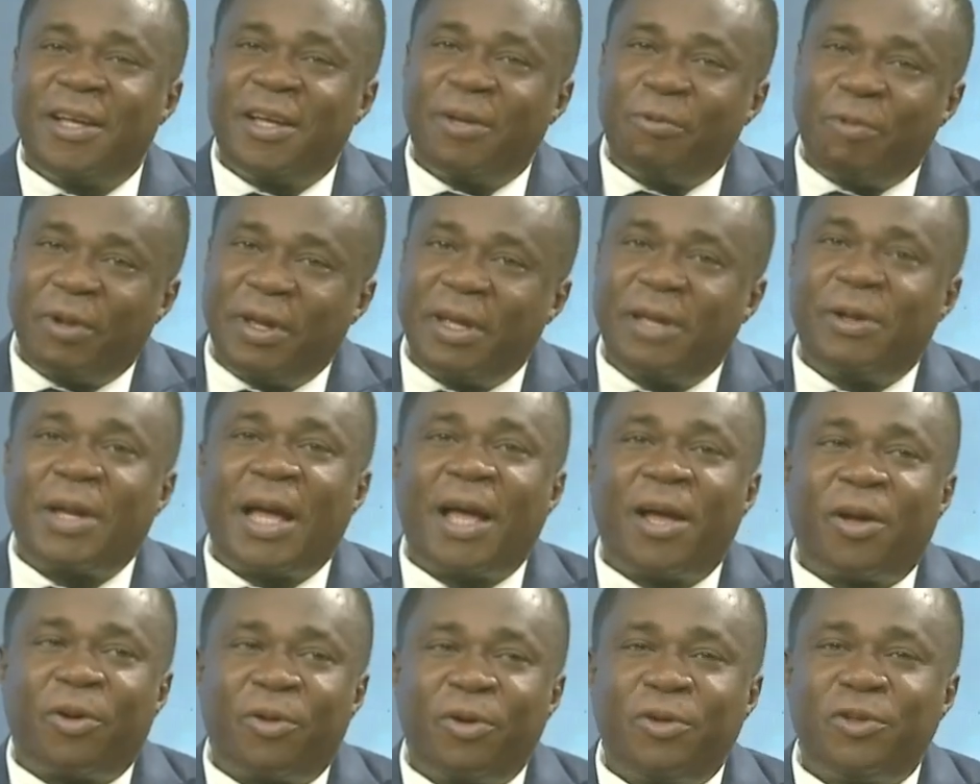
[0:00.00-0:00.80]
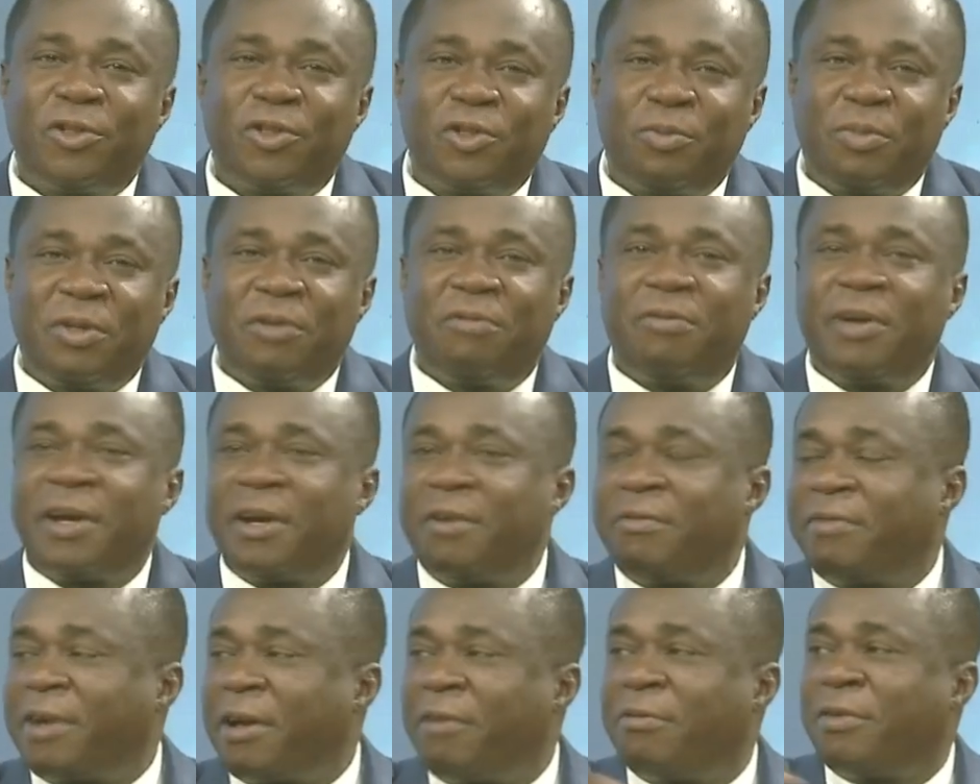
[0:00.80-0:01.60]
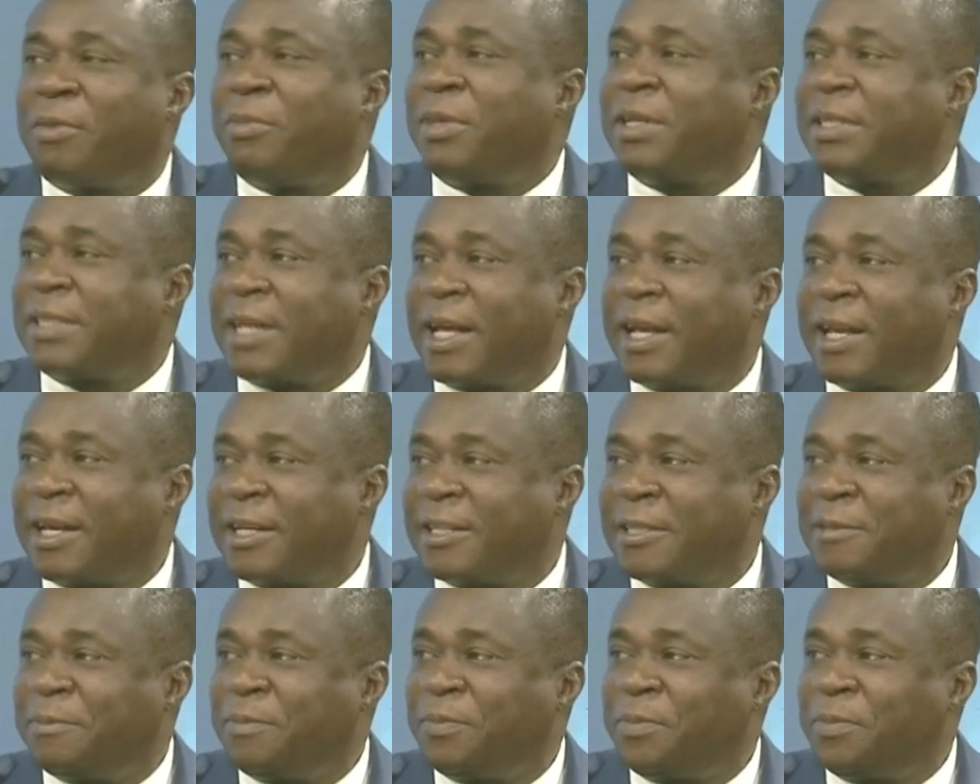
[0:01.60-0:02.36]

we are going to be very far from the target.